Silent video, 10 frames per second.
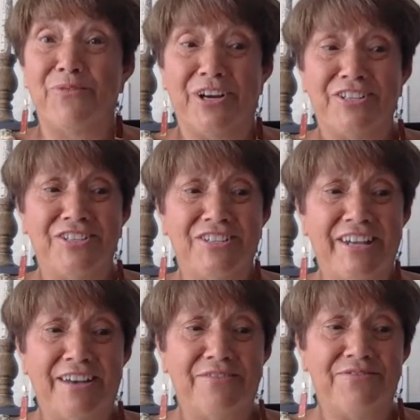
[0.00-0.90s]

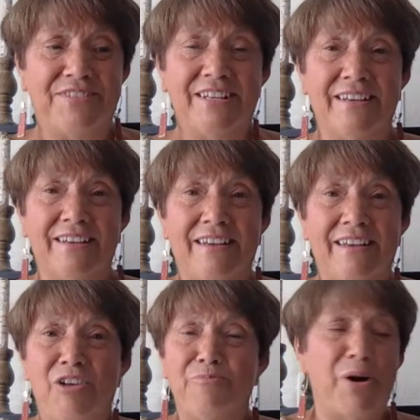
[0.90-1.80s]
shift,
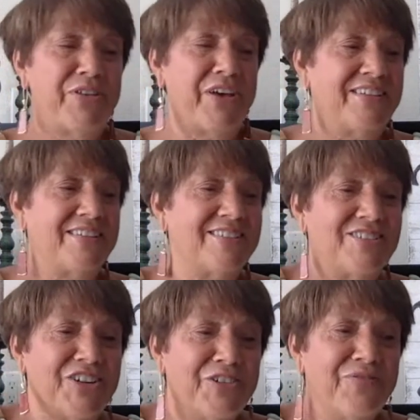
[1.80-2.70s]
both on the
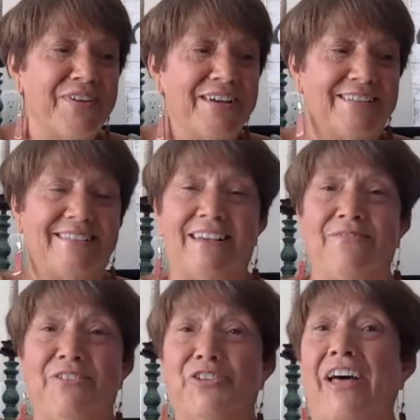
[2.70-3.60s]
surface of
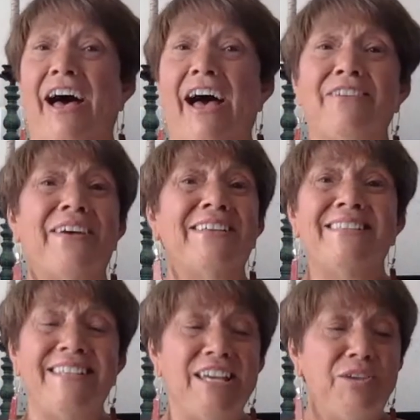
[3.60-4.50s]
your life
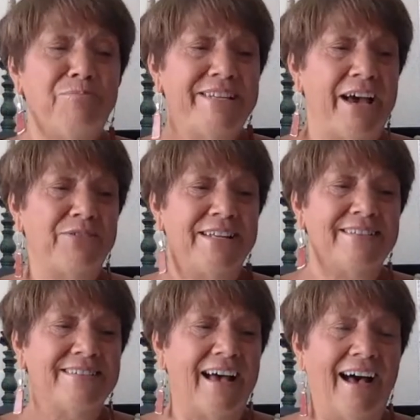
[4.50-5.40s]
and deep down
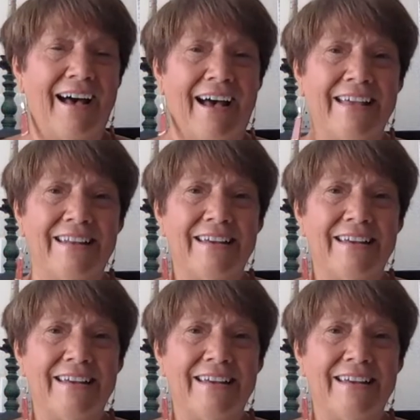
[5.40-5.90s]
inside.